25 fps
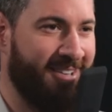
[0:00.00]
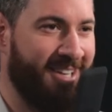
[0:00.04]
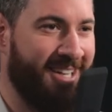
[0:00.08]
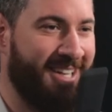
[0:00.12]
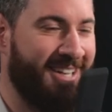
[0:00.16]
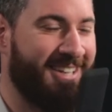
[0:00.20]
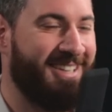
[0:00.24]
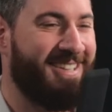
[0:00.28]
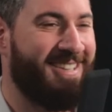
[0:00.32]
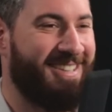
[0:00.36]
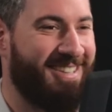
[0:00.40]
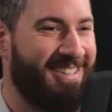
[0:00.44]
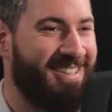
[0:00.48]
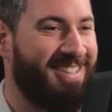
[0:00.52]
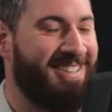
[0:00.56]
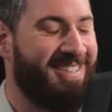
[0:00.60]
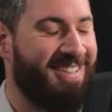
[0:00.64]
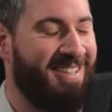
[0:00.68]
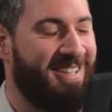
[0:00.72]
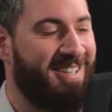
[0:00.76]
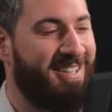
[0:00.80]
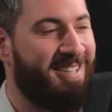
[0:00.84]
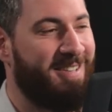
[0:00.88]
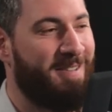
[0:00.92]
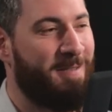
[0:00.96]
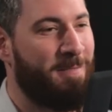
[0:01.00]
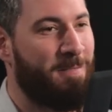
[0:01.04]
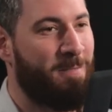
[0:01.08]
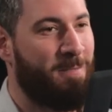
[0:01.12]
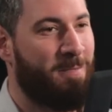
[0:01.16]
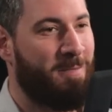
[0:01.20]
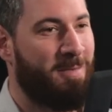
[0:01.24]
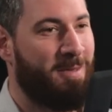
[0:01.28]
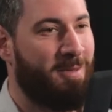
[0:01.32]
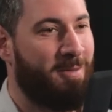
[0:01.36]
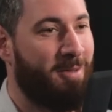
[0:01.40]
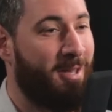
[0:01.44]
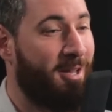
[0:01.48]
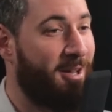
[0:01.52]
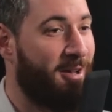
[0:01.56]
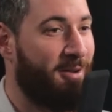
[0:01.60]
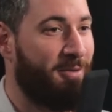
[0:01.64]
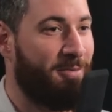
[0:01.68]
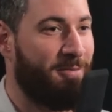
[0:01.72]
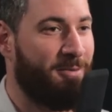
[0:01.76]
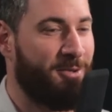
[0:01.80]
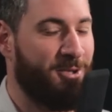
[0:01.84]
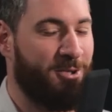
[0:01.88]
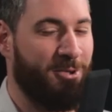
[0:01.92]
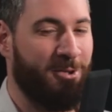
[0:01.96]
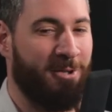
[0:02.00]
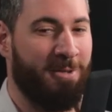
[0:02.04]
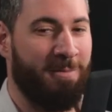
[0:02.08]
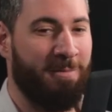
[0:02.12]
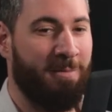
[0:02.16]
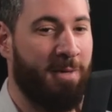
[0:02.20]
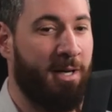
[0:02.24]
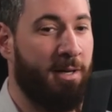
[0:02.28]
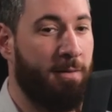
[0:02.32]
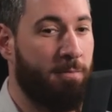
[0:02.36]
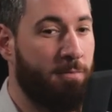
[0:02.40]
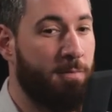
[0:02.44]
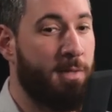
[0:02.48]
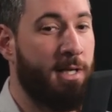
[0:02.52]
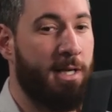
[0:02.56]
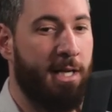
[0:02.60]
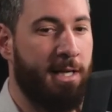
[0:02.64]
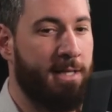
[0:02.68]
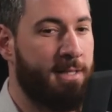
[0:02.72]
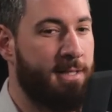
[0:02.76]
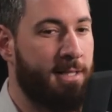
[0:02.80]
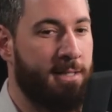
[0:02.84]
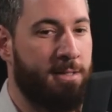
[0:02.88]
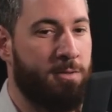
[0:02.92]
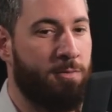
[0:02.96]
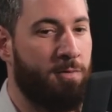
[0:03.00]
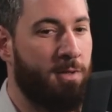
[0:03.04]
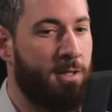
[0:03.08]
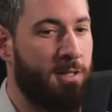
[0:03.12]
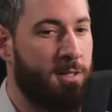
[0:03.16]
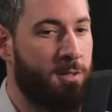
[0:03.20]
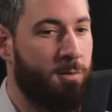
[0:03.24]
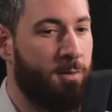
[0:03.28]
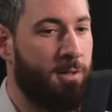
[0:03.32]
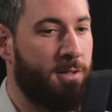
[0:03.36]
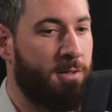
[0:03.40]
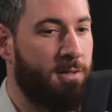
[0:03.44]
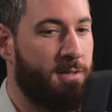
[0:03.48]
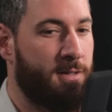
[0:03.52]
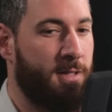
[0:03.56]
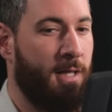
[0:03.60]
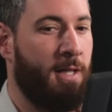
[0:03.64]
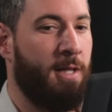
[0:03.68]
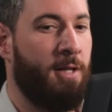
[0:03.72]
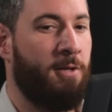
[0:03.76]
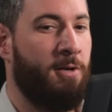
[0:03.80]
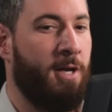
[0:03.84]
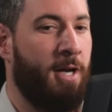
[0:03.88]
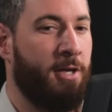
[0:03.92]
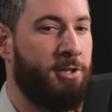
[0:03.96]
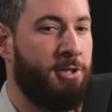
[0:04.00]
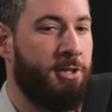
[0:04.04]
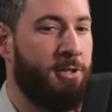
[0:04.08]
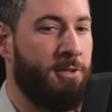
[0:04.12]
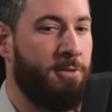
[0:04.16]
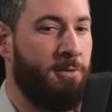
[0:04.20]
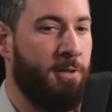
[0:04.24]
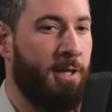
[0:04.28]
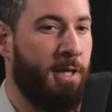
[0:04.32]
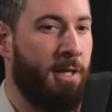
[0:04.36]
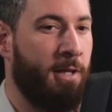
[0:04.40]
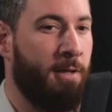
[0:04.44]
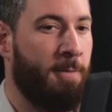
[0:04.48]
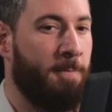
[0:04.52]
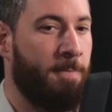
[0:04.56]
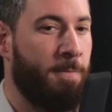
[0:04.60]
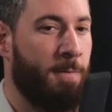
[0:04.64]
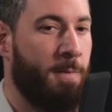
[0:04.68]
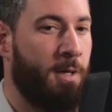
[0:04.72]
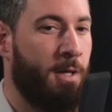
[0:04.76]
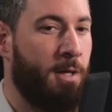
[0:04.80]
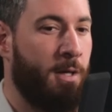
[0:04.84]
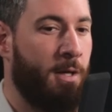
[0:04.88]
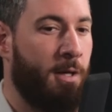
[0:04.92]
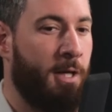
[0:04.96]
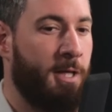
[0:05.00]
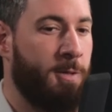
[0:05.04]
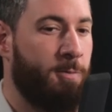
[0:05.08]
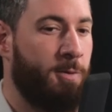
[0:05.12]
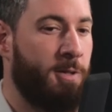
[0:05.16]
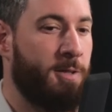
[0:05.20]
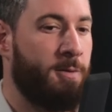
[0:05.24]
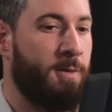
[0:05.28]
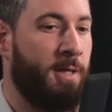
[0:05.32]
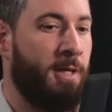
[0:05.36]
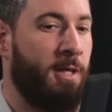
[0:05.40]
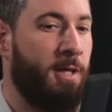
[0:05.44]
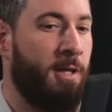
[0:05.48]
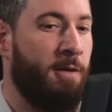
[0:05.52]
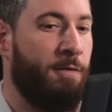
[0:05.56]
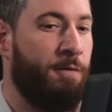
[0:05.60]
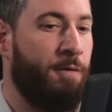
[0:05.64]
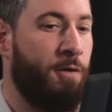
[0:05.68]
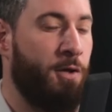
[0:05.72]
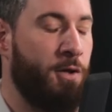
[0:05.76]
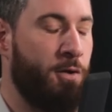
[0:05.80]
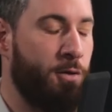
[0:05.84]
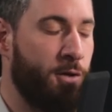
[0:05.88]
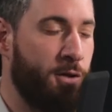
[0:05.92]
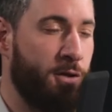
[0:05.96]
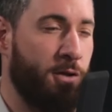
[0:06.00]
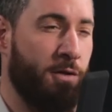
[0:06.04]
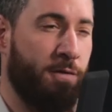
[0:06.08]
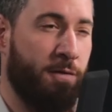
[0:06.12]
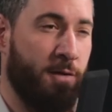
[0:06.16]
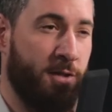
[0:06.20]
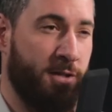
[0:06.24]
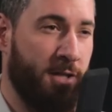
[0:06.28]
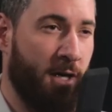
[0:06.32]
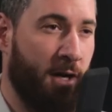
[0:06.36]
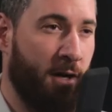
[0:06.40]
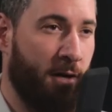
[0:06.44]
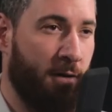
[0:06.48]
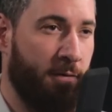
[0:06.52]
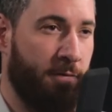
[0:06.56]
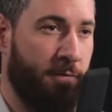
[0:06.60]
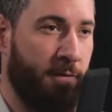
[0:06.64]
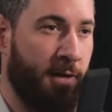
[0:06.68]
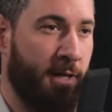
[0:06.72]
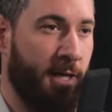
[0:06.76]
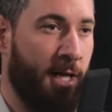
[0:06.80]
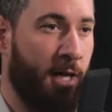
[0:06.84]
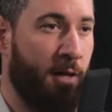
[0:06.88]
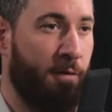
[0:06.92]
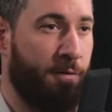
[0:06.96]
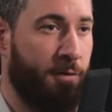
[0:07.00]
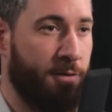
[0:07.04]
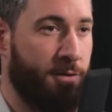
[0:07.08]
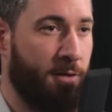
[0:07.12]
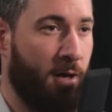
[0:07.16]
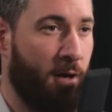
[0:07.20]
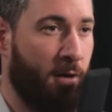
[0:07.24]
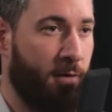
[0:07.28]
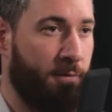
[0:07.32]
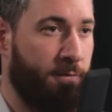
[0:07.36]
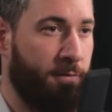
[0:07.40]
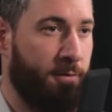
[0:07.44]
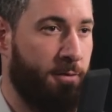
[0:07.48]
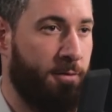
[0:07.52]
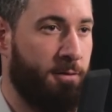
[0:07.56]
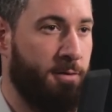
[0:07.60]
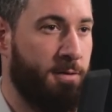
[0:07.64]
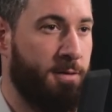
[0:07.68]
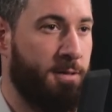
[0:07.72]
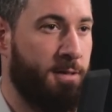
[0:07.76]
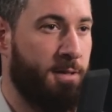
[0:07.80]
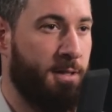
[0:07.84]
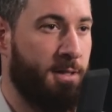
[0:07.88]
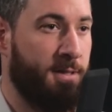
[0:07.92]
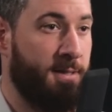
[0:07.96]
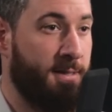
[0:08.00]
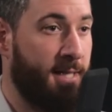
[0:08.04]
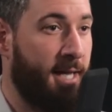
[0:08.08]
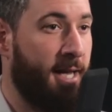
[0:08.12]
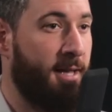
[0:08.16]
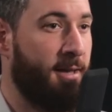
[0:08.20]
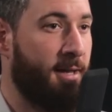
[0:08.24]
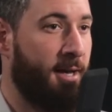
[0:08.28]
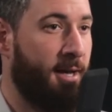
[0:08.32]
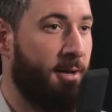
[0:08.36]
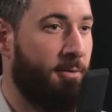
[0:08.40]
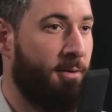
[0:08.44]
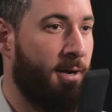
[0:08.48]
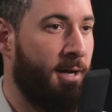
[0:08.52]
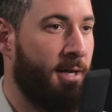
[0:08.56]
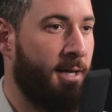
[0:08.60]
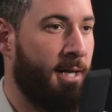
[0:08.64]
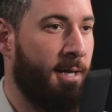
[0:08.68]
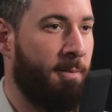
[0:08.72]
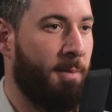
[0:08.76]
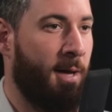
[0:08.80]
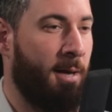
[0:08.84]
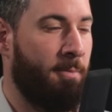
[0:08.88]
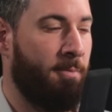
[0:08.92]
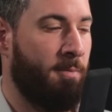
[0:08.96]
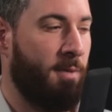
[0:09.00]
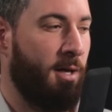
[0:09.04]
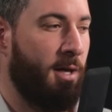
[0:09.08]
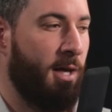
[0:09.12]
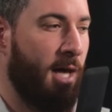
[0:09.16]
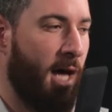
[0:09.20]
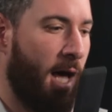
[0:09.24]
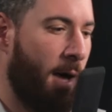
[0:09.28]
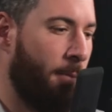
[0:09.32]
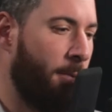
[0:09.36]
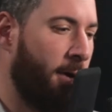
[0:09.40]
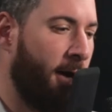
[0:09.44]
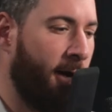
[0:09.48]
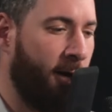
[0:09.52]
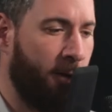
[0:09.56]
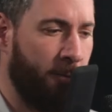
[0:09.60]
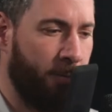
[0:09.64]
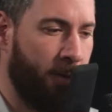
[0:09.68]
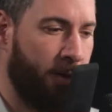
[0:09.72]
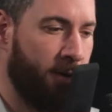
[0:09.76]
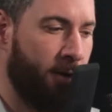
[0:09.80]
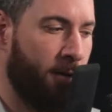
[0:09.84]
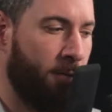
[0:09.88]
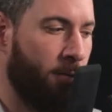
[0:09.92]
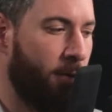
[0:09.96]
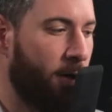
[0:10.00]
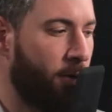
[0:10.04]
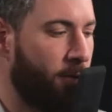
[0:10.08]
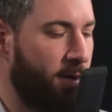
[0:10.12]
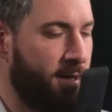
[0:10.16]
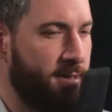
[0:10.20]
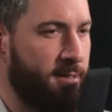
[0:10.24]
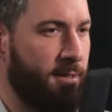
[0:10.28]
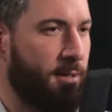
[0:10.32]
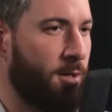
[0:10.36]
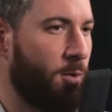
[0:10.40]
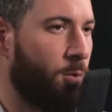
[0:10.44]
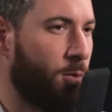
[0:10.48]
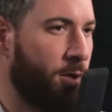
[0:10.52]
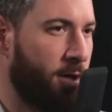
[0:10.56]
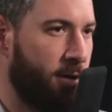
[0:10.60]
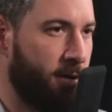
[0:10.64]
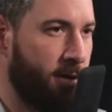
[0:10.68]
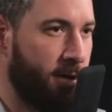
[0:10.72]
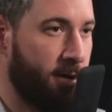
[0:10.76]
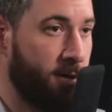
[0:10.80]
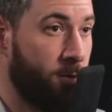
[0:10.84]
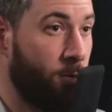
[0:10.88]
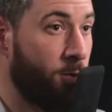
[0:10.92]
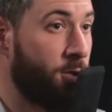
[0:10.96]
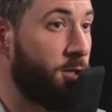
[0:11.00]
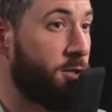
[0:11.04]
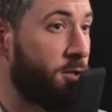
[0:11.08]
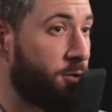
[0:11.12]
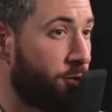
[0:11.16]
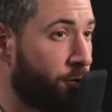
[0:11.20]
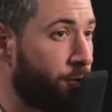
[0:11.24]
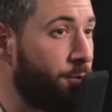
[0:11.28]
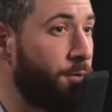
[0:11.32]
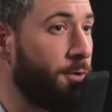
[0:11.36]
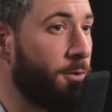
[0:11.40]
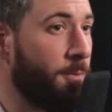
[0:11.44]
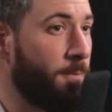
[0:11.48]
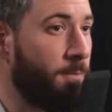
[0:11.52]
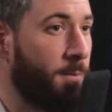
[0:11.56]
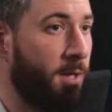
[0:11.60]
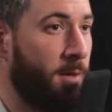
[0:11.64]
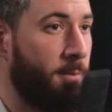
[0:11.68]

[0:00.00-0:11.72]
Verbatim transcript: Yeah? Exactly, exactly. Yeah, for sure. But it, it's really sweet to see that you're actually doing. Let's put it this way: if you use your photography, and other photographers say that, right? Like, I'm, I'm helping them by raising awareness, which is true. Mm.